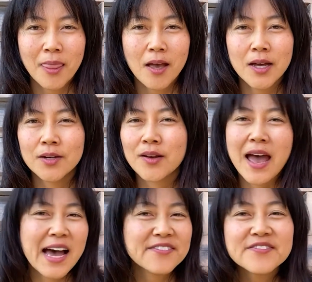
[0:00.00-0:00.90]
I don't
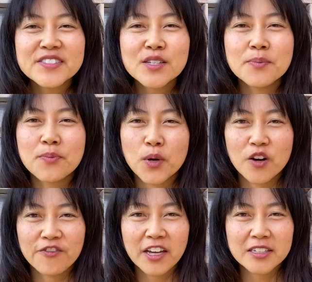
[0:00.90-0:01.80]
have to be
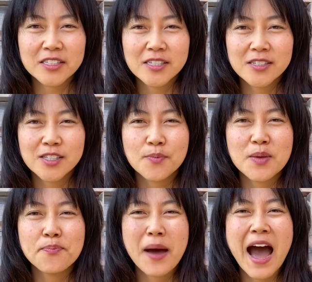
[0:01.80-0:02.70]
perfect to be
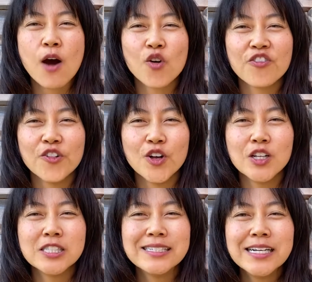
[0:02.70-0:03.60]

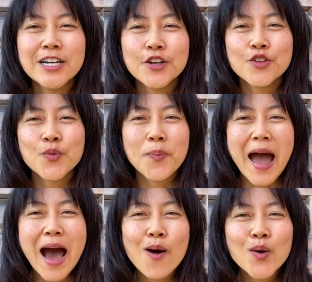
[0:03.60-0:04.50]
powerful. Your
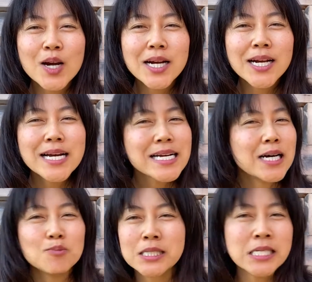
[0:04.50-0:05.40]
power
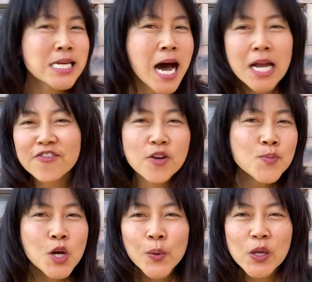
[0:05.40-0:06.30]
comes not from
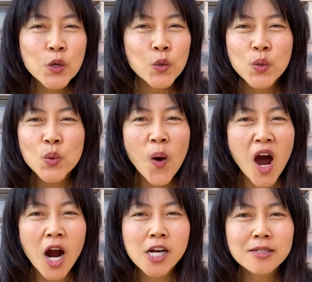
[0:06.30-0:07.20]
knowing who you
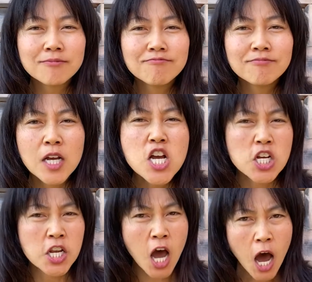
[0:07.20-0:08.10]
are,
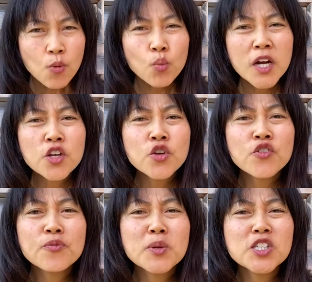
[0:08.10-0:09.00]
not what
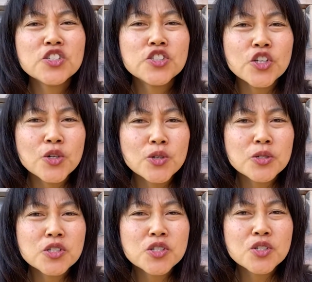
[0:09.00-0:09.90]
you've
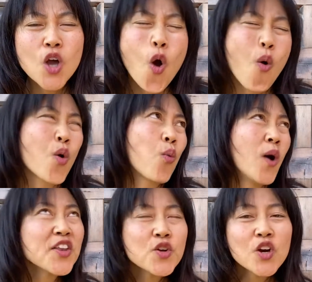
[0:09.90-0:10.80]
produced or
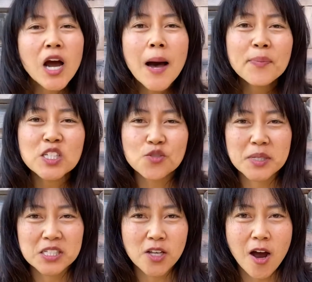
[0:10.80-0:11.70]
what your
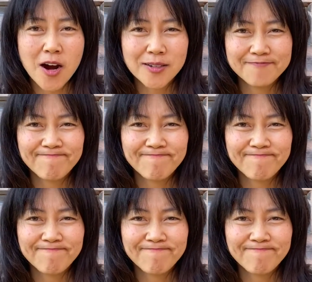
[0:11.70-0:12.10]
accomplishments are.